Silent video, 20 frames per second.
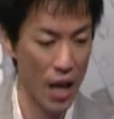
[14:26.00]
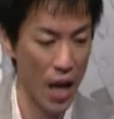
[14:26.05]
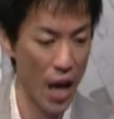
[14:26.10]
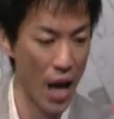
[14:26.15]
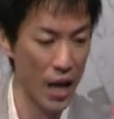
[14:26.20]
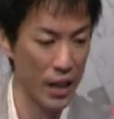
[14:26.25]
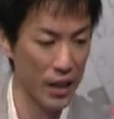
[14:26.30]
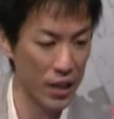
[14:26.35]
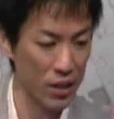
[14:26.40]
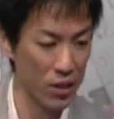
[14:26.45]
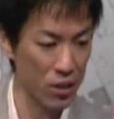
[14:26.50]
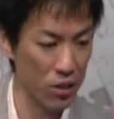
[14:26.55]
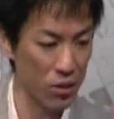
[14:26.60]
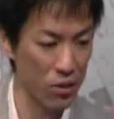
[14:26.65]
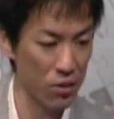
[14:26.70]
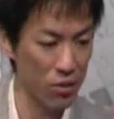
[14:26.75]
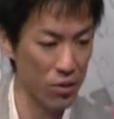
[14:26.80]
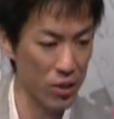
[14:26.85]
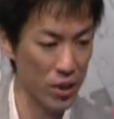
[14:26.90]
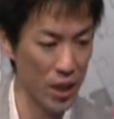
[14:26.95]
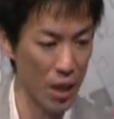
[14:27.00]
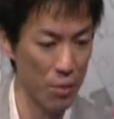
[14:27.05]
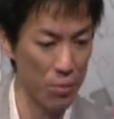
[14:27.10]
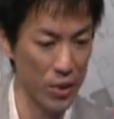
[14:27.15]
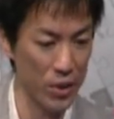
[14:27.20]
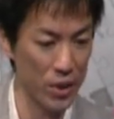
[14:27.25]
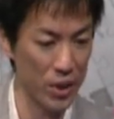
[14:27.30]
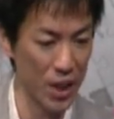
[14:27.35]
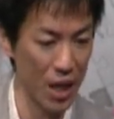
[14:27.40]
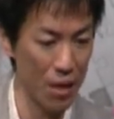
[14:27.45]
I can show some
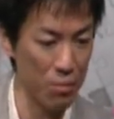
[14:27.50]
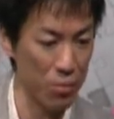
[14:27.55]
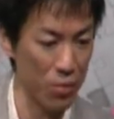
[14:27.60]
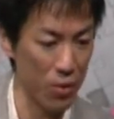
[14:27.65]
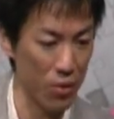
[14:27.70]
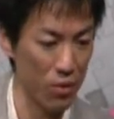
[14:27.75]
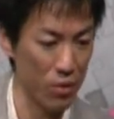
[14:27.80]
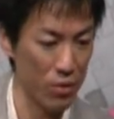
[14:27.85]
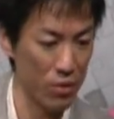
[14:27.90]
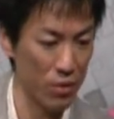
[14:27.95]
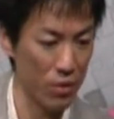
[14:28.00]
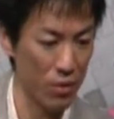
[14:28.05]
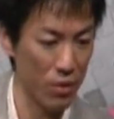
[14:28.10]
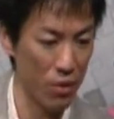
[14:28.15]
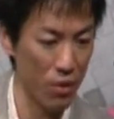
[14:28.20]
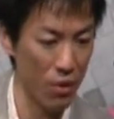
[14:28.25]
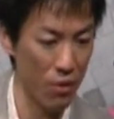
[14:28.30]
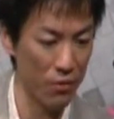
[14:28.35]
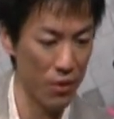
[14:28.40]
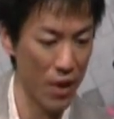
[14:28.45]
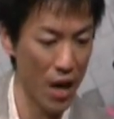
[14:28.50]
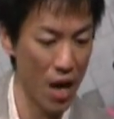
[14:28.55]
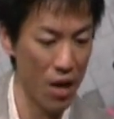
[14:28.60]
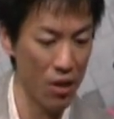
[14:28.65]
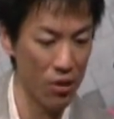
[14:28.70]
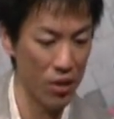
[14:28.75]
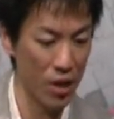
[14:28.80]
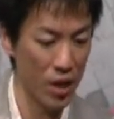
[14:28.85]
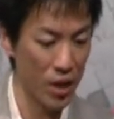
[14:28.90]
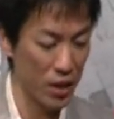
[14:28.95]
example of
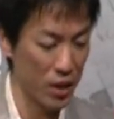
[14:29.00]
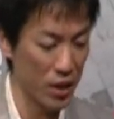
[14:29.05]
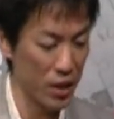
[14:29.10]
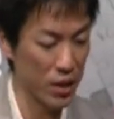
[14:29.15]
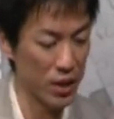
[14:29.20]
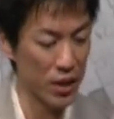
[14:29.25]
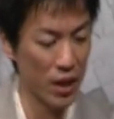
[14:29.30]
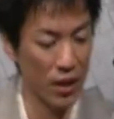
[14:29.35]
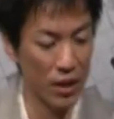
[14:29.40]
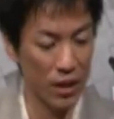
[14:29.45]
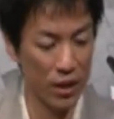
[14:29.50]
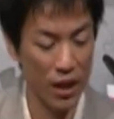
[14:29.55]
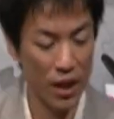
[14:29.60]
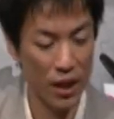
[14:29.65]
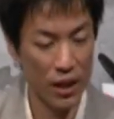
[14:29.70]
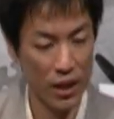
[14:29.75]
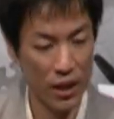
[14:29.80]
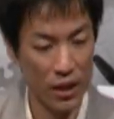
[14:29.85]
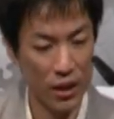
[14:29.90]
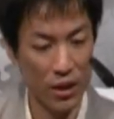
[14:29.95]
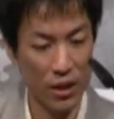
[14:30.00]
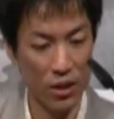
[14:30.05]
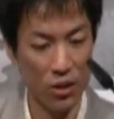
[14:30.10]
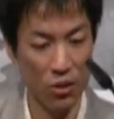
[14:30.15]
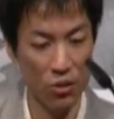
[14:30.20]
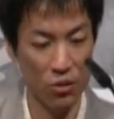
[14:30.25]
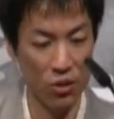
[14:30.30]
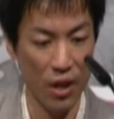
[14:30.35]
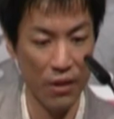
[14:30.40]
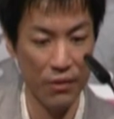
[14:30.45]
how this, can, this
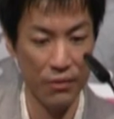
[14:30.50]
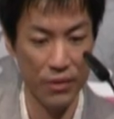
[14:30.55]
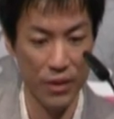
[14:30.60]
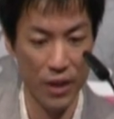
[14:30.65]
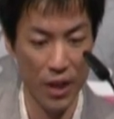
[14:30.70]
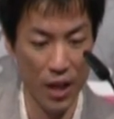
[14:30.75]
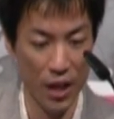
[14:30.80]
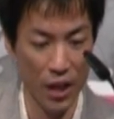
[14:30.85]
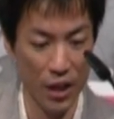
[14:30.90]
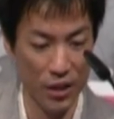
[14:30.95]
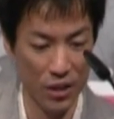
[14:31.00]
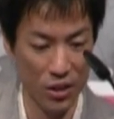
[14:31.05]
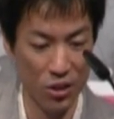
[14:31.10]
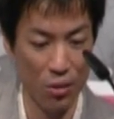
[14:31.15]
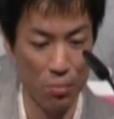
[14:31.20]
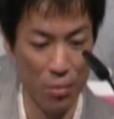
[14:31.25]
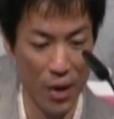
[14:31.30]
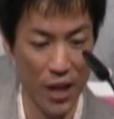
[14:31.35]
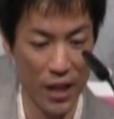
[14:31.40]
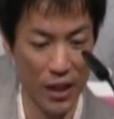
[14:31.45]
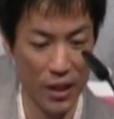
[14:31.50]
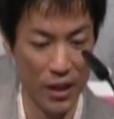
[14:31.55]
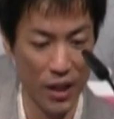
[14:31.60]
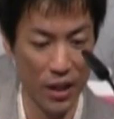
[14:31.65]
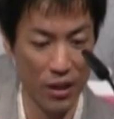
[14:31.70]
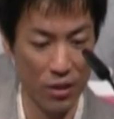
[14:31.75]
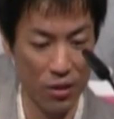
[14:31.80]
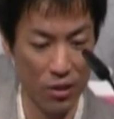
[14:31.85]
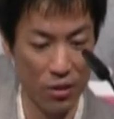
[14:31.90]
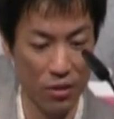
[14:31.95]
geograph, uh,
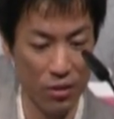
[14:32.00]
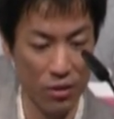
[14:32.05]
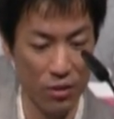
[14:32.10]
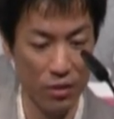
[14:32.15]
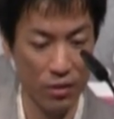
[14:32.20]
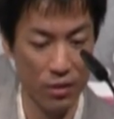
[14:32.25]
can do.